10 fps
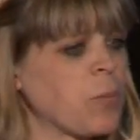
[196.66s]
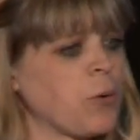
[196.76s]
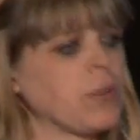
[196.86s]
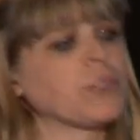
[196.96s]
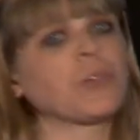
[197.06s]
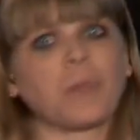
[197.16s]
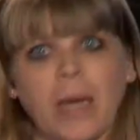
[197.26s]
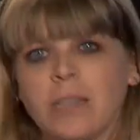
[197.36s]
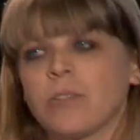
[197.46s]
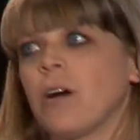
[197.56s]
parental
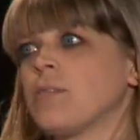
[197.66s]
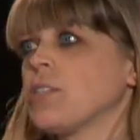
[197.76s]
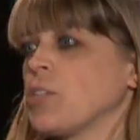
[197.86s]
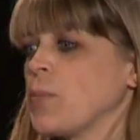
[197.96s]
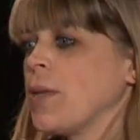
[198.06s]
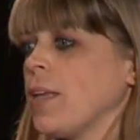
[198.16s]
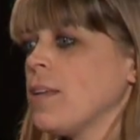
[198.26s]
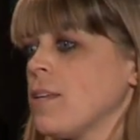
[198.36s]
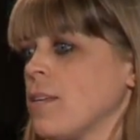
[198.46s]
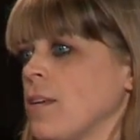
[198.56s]
rights are often
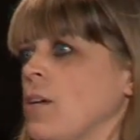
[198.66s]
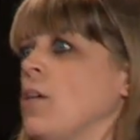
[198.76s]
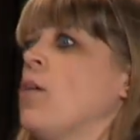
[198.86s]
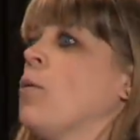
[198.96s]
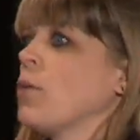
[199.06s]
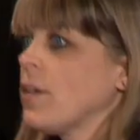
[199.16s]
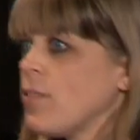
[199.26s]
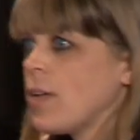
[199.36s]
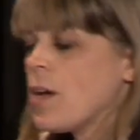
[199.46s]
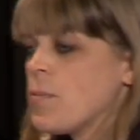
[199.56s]
terminated or
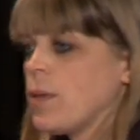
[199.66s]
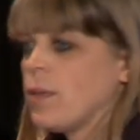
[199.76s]
given up,